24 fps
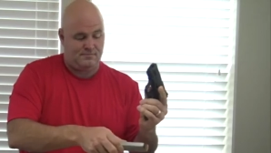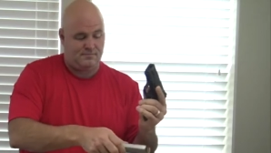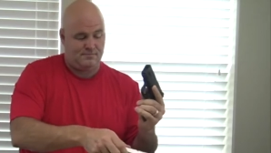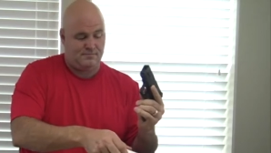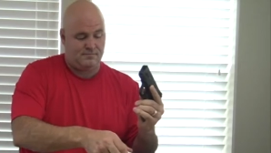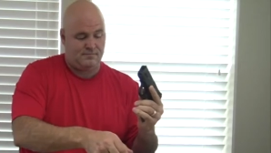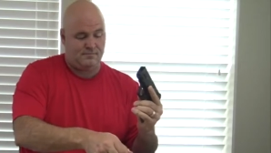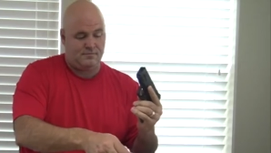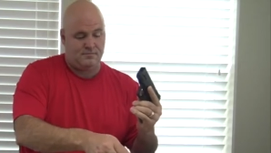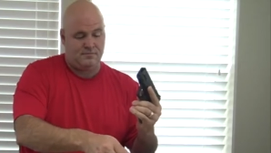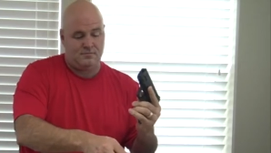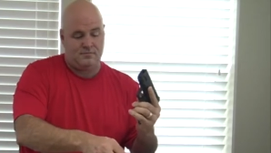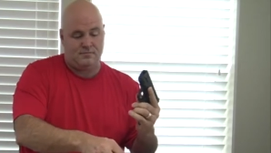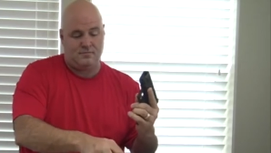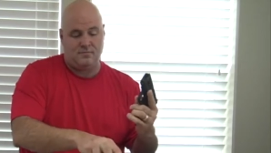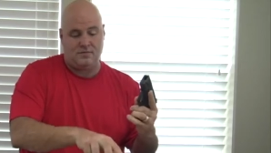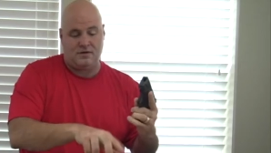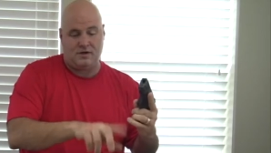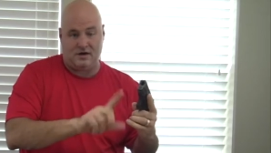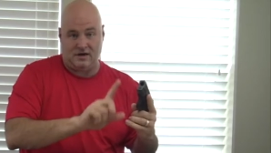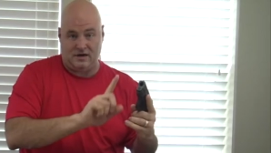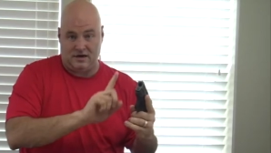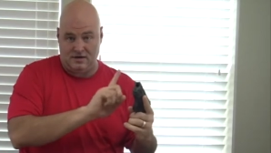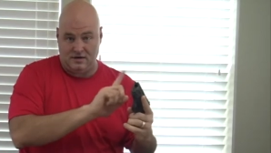
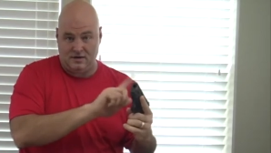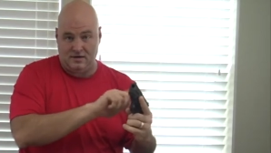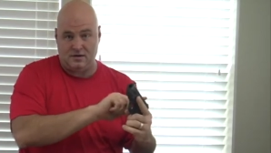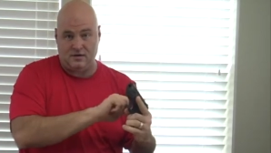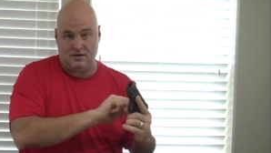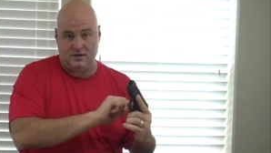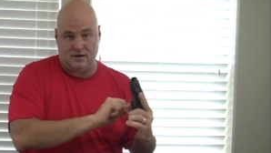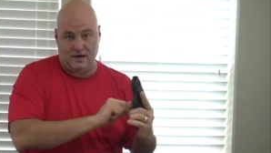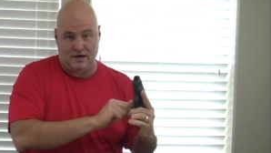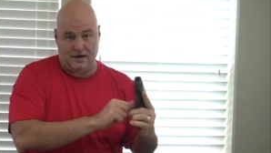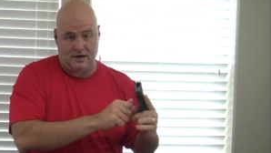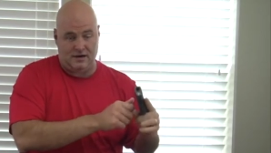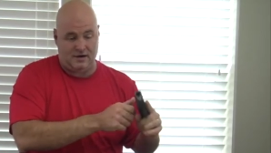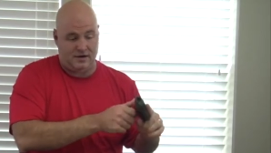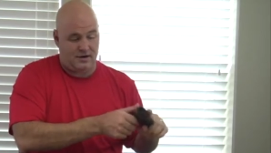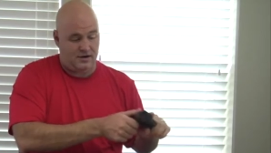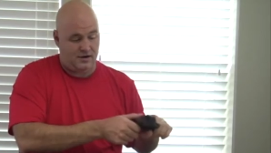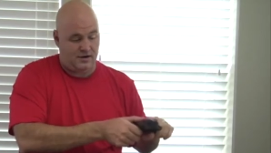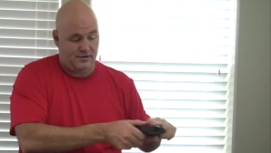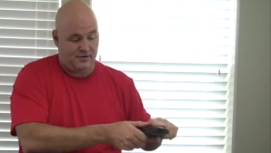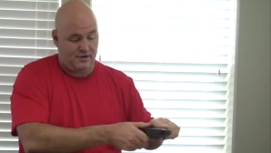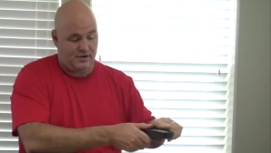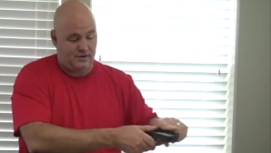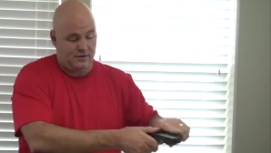and I
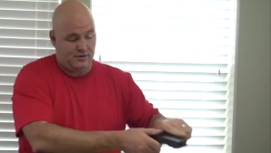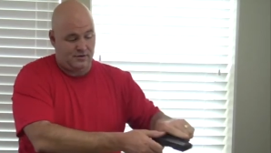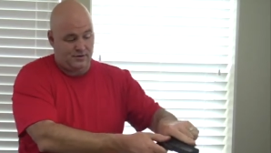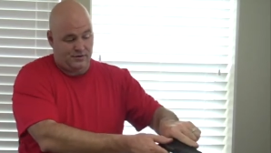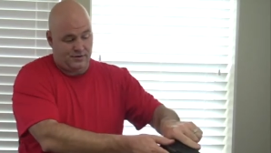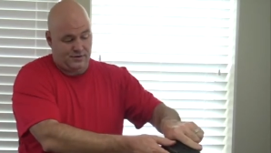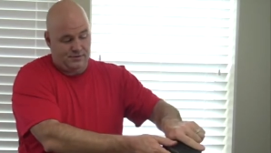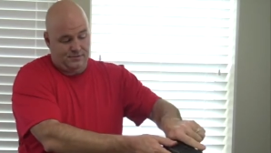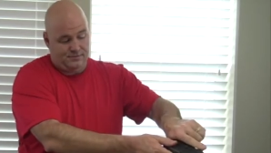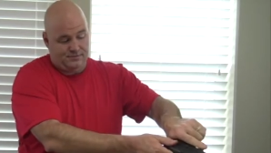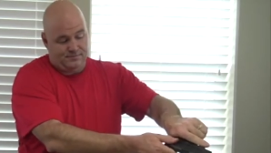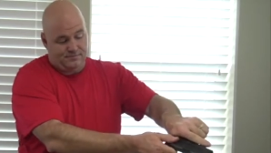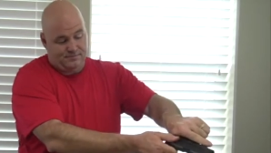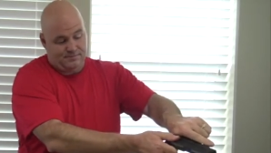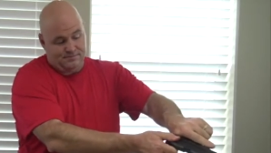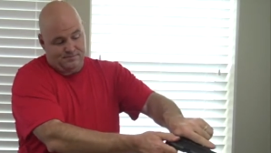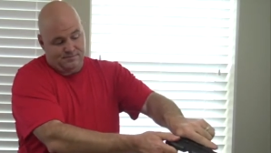carry it loaded.